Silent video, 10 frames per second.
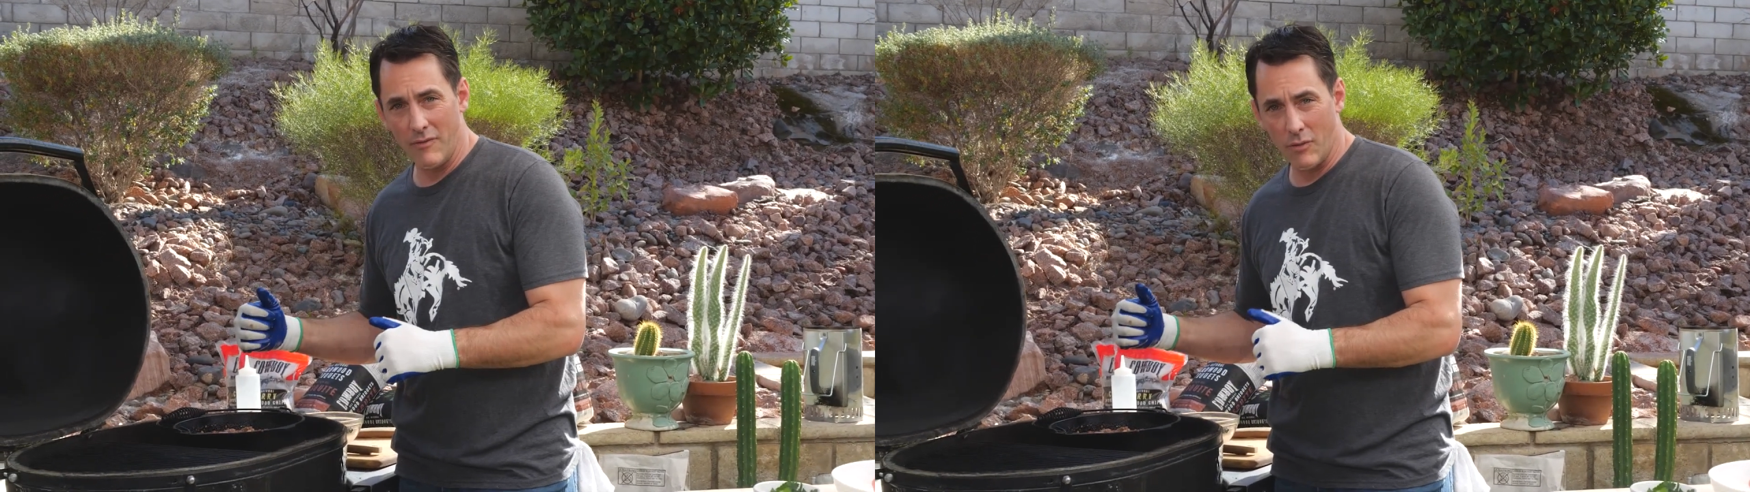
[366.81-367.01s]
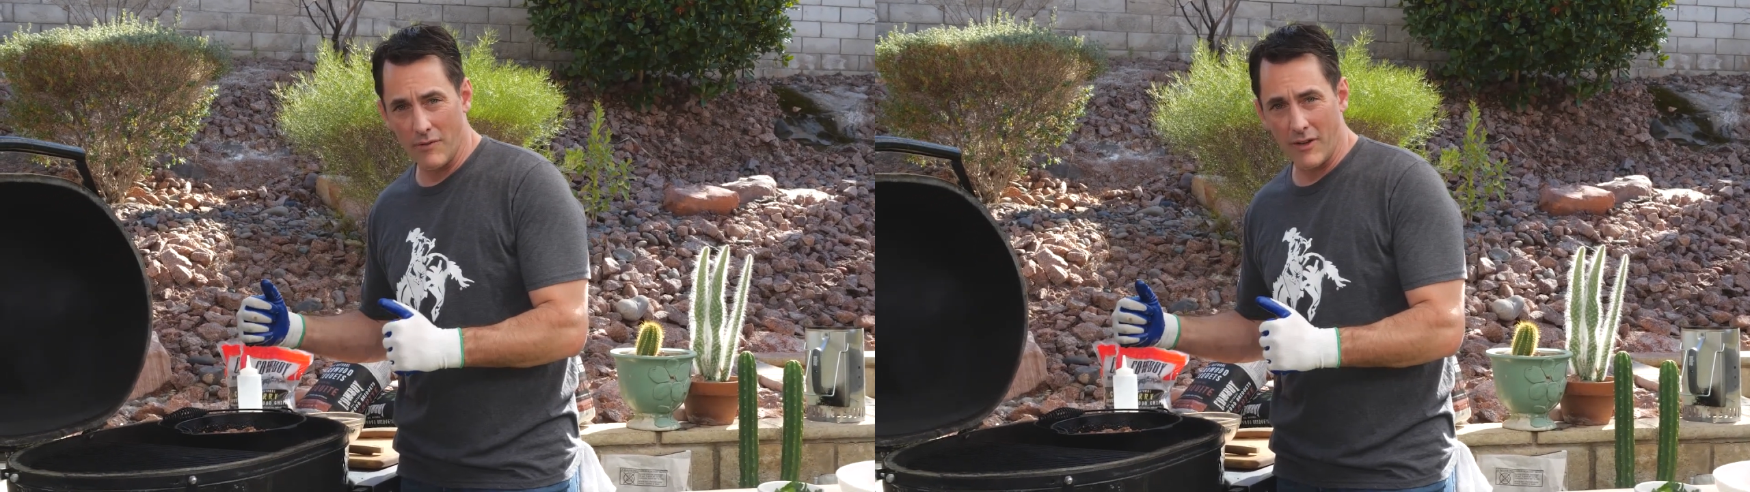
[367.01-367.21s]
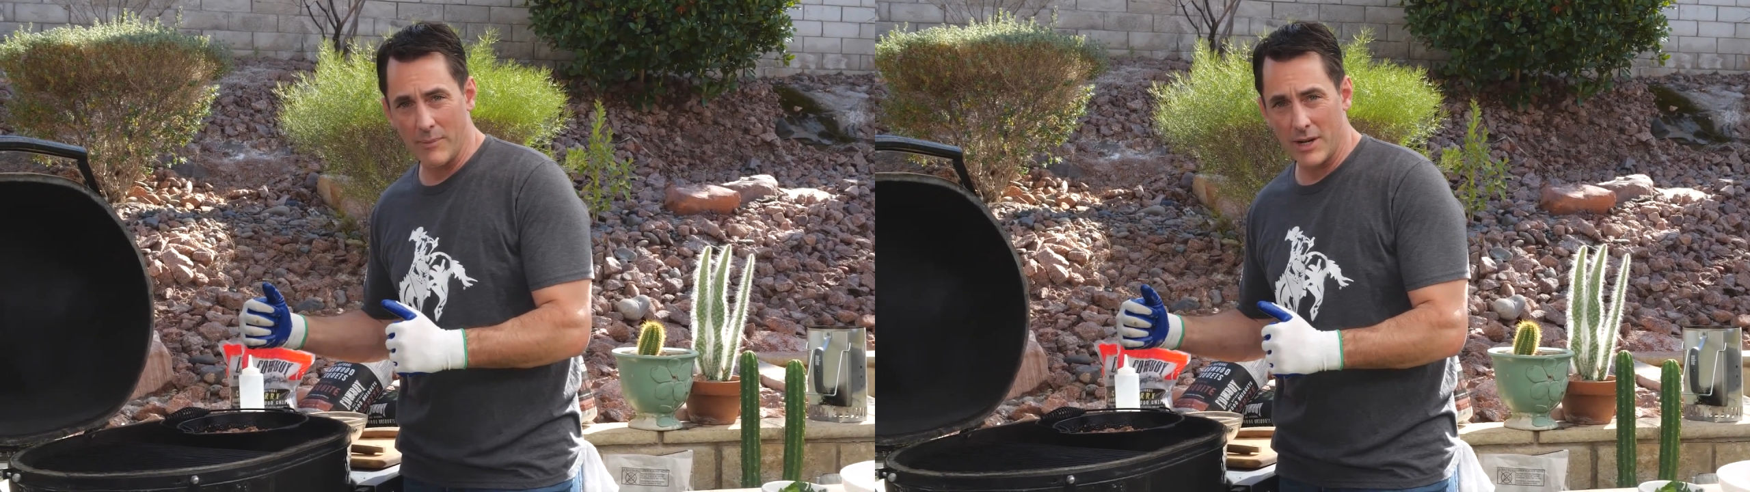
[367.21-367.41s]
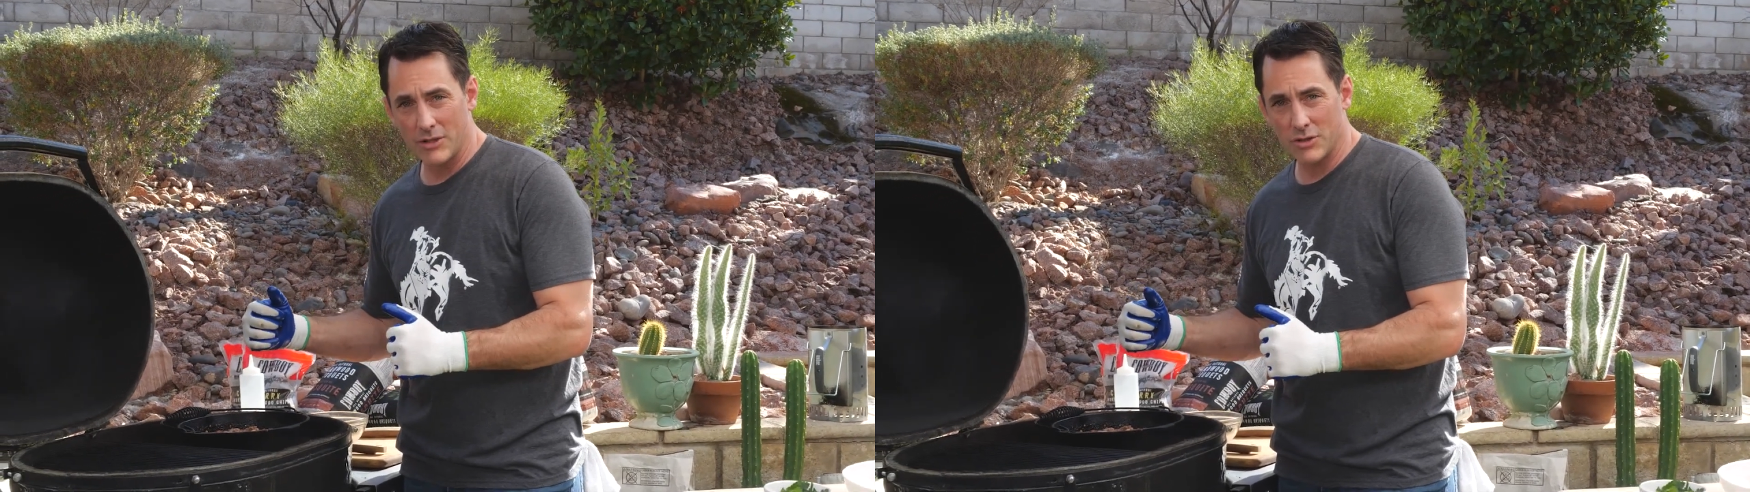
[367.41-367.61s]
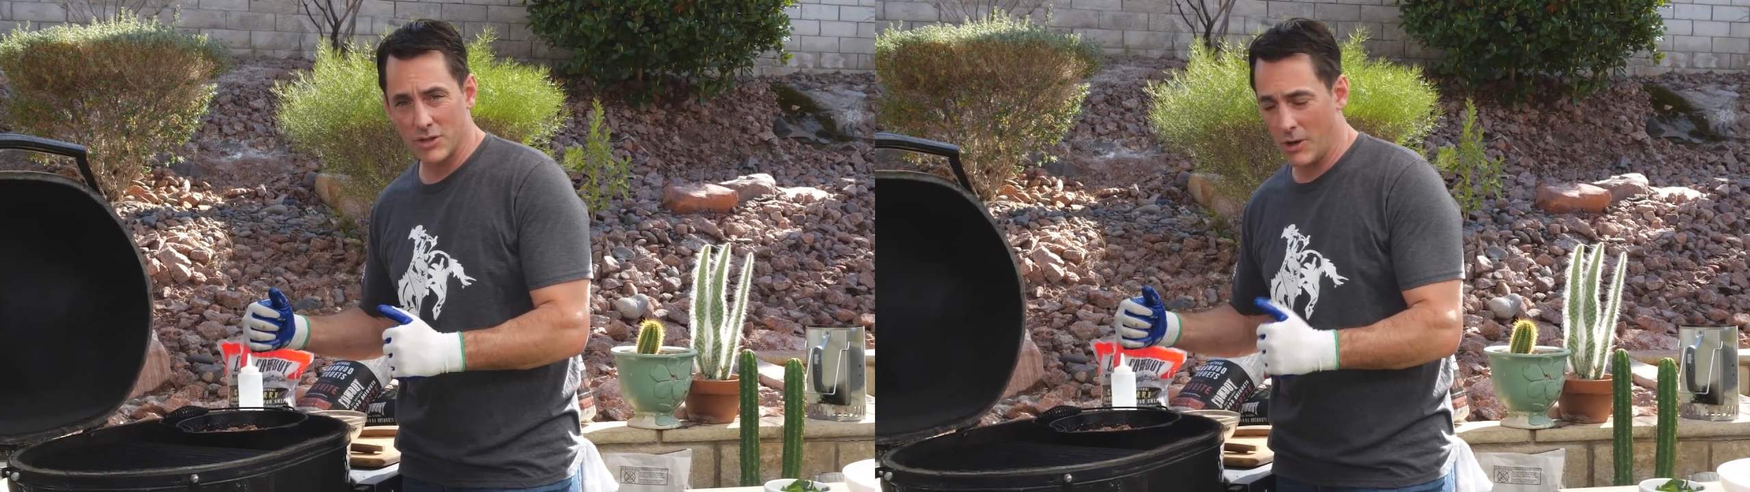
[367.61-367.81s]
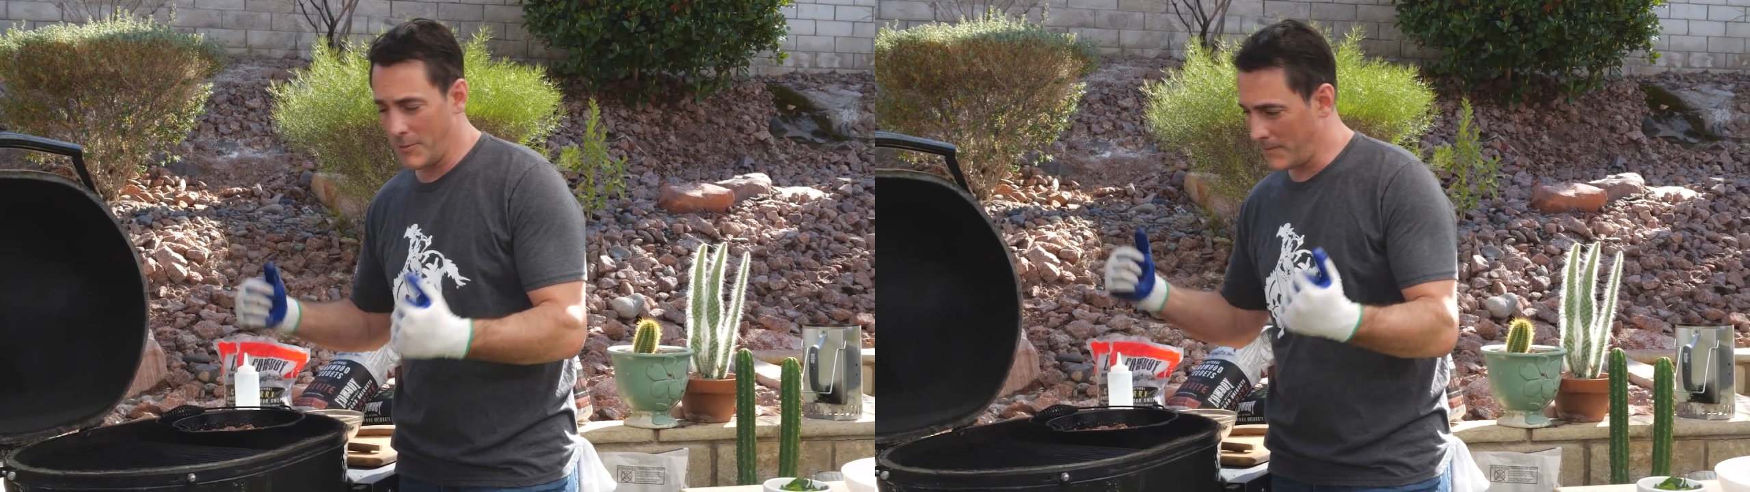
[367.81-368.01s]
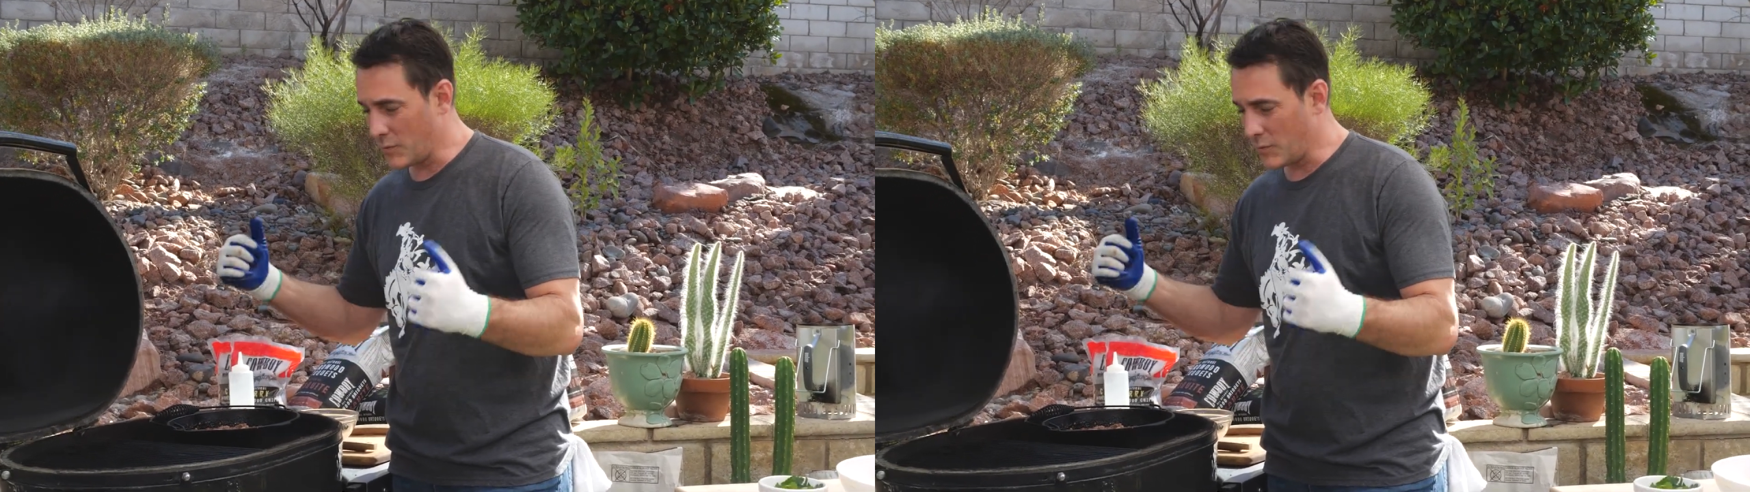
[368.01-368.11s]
45 minutes or so.